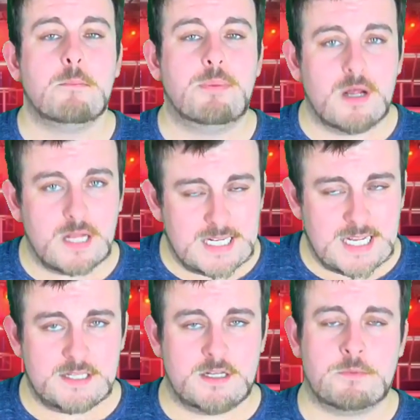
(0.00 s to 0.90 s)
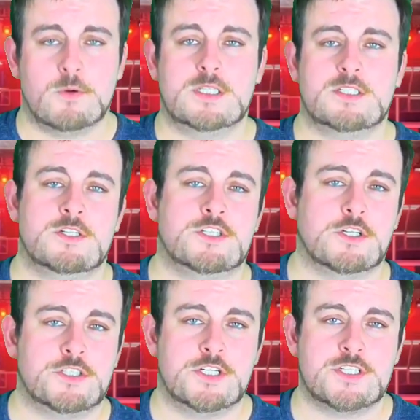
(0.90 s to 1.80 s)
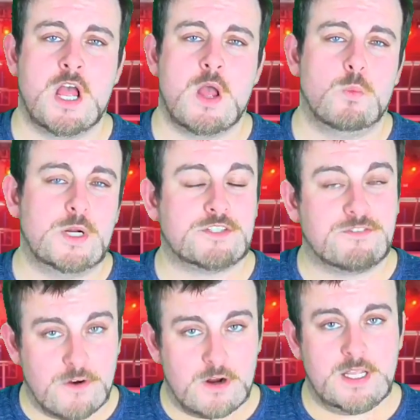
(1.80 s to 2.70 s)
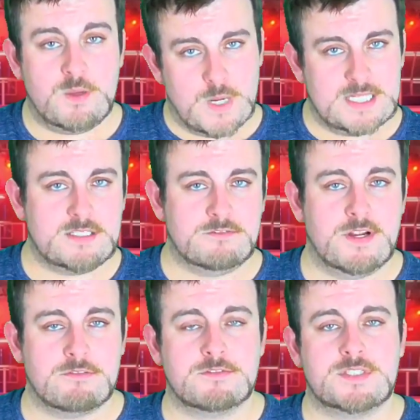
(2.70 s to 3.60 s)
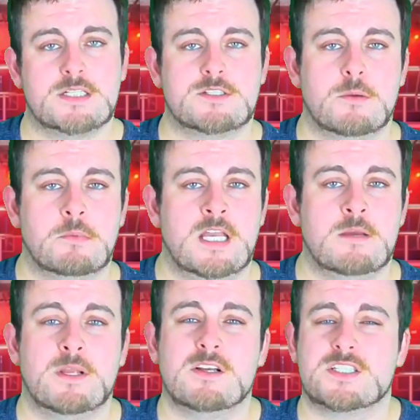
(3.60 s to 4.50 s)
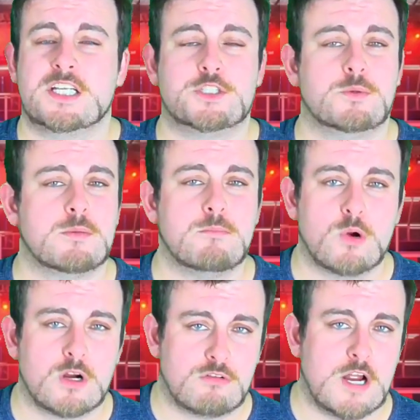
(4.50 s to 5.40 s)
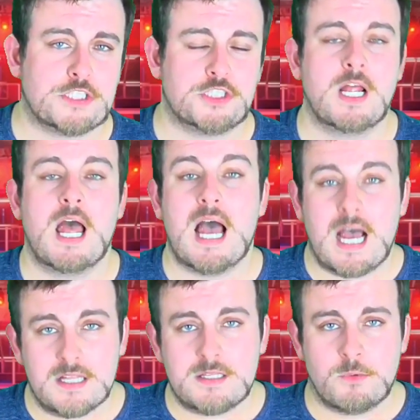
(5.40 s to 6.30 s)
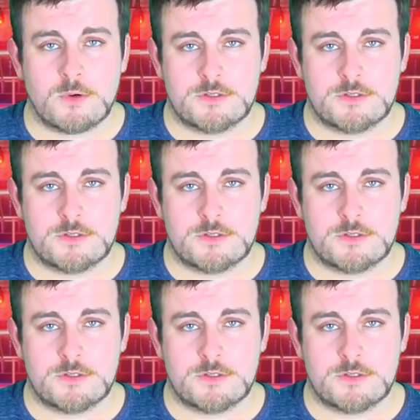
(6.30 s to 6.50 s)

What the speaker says: but it ended up going to the judges, which fairly went in favour of Dan Kia because they showed them more aggression and the more